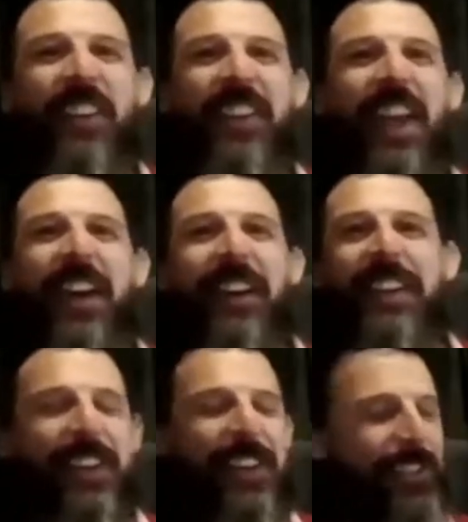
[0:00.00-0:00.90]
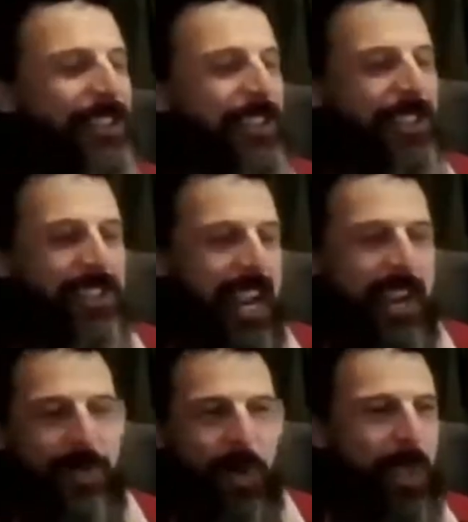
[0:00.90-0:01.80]
Yeah, it's just
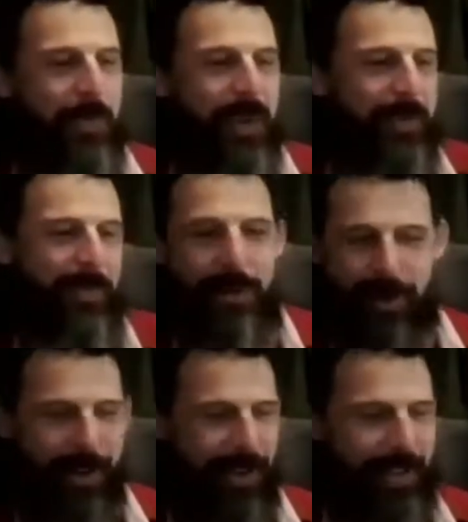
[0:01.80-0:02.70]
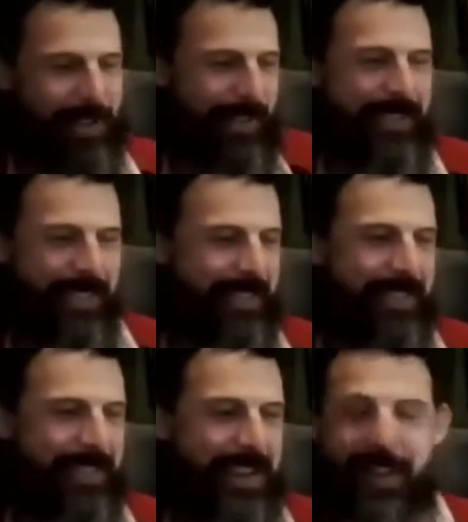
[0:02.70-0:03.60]
stayed with me for,
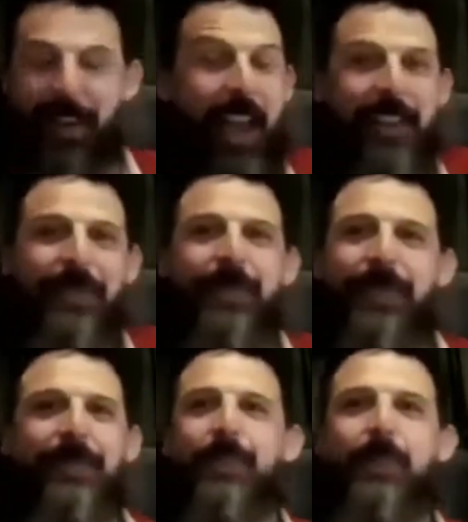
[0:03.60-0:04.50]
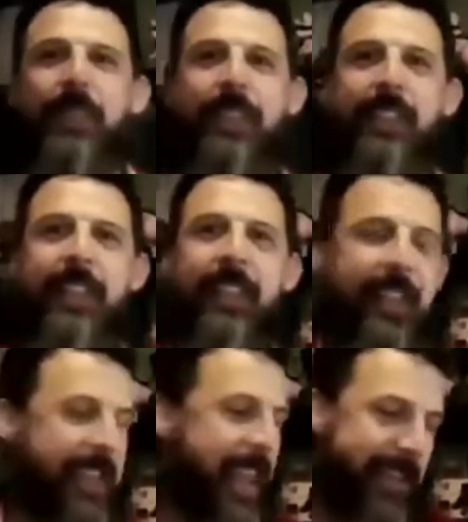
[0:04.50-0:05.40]
yeah,
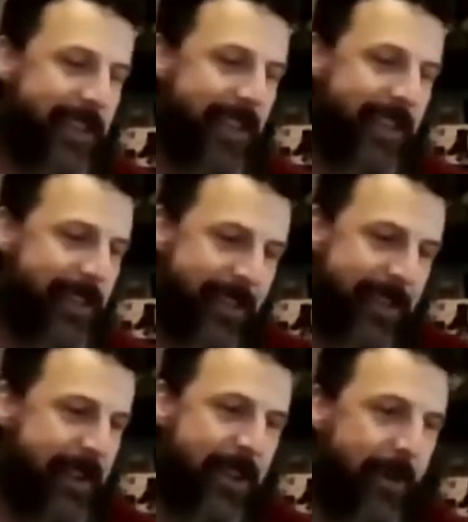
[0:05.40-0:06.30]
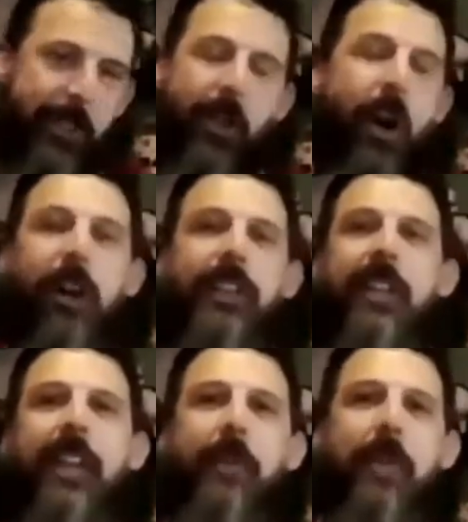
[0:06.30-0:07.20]
again, since, as long as
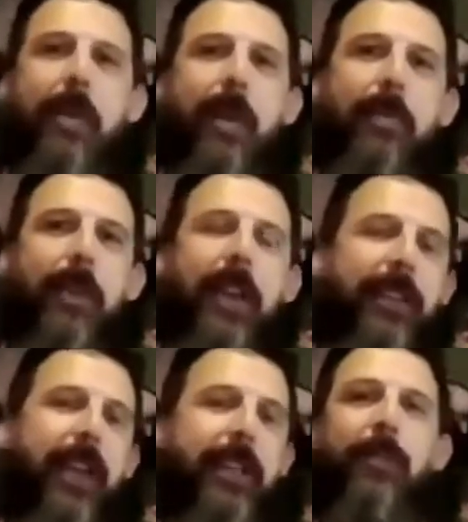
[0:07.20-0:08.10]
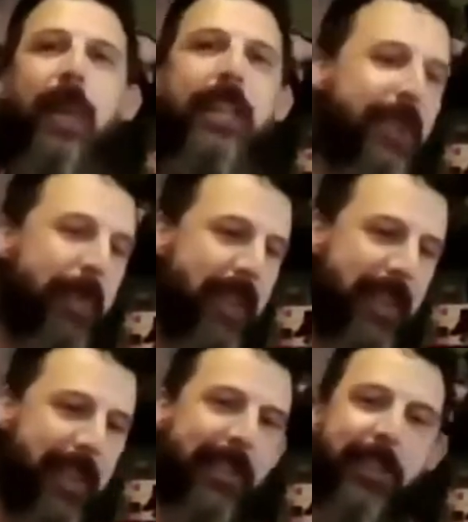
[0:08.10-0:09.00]
I can remember that's been something
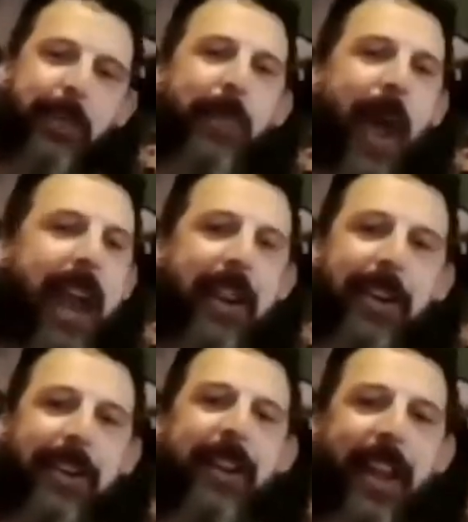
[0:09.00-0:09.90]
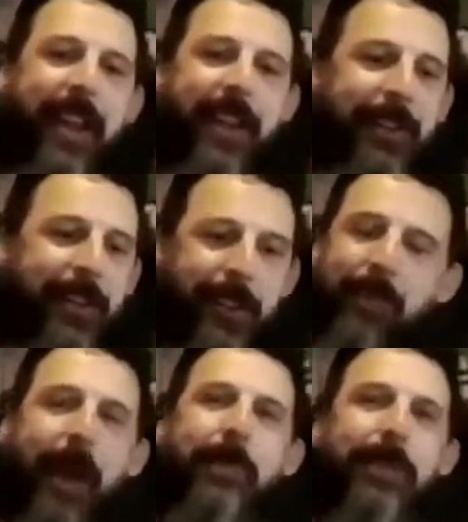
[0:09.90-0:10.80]
that's inspired and just
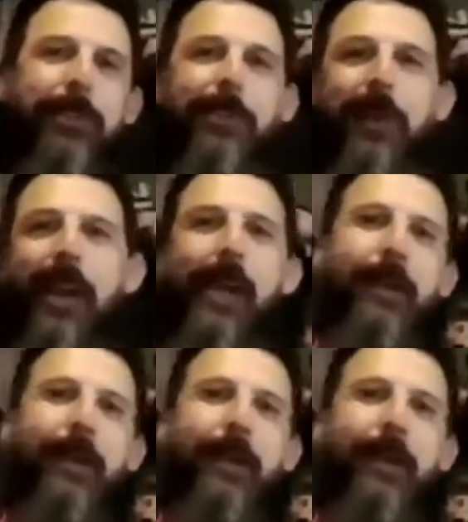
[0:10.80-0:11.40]
brought me joy.